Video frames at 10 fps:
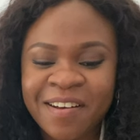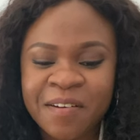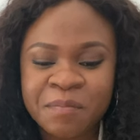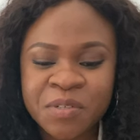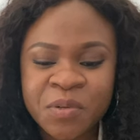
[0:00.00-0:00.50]

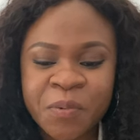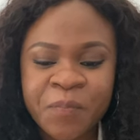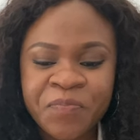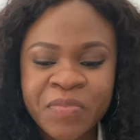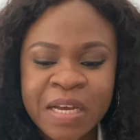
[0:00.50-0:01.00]
um, so
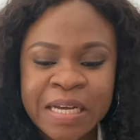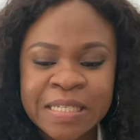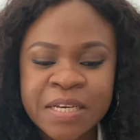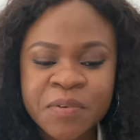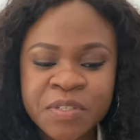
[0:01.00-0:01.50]
it
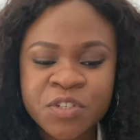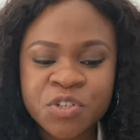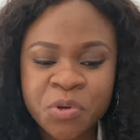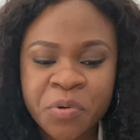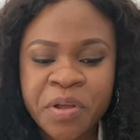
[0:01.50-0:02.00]
tells the
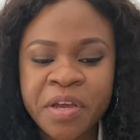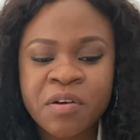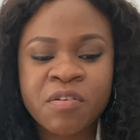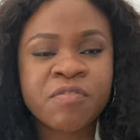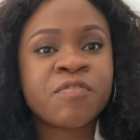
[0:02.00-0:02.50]
story
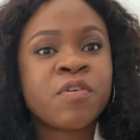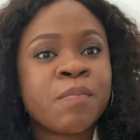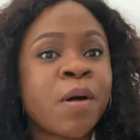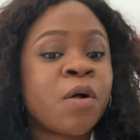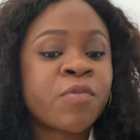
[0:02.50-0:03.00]
of
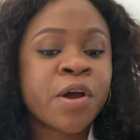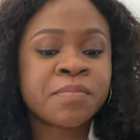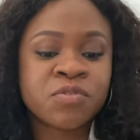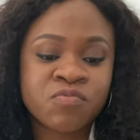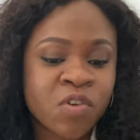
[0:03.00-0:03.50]

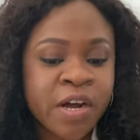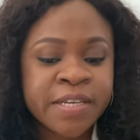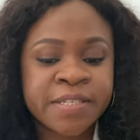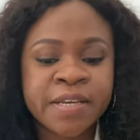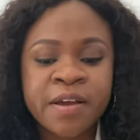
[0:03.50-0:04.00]
Balram's
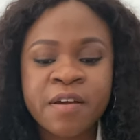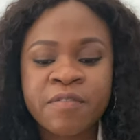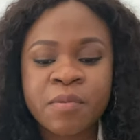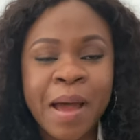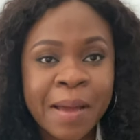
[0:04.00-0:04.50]
rise
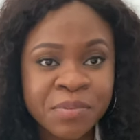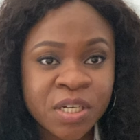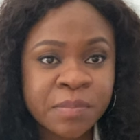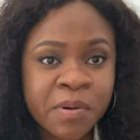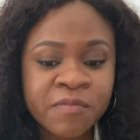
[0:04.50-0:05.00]
from
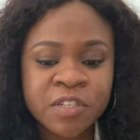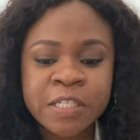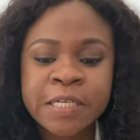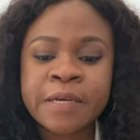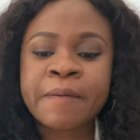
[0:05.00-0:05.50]
abject
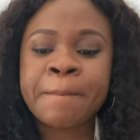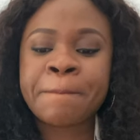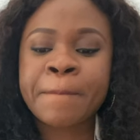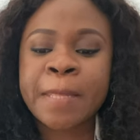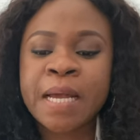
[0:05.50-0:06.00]
poverty
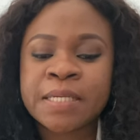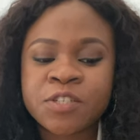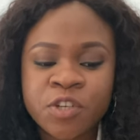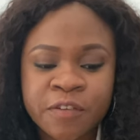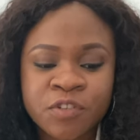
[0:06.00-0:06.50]
and
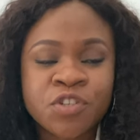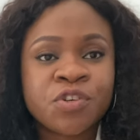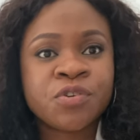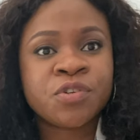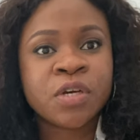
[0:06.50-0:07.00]

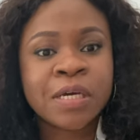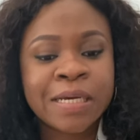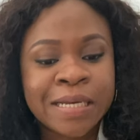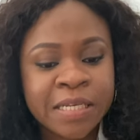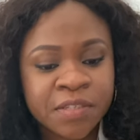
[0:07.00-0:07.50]
servitude
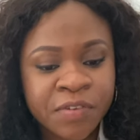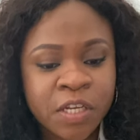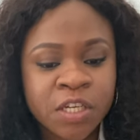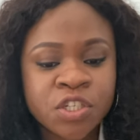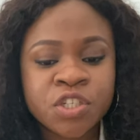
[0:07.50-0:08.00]
in his
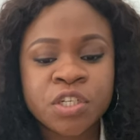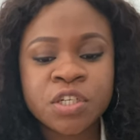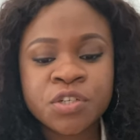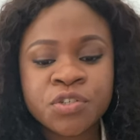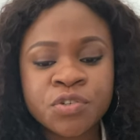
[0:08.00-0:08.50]
village
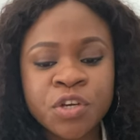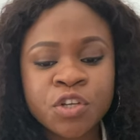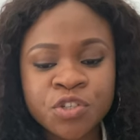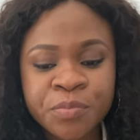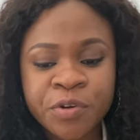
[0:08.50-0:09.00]
to the
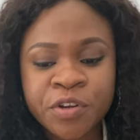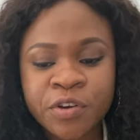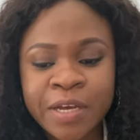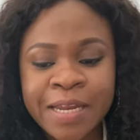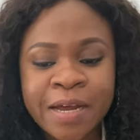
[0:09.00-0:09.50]

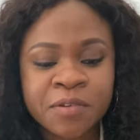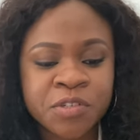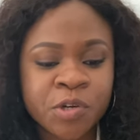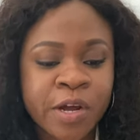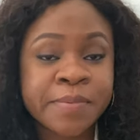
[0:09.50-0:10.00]
entrepreneur he now
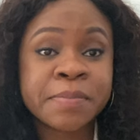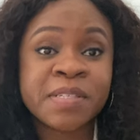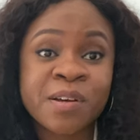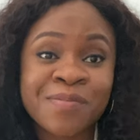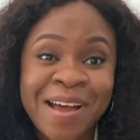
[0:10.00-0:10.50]
describes
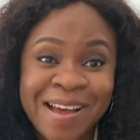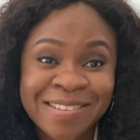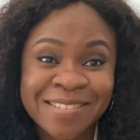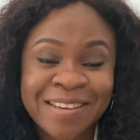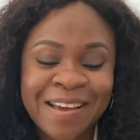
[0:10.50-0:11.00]
himself as.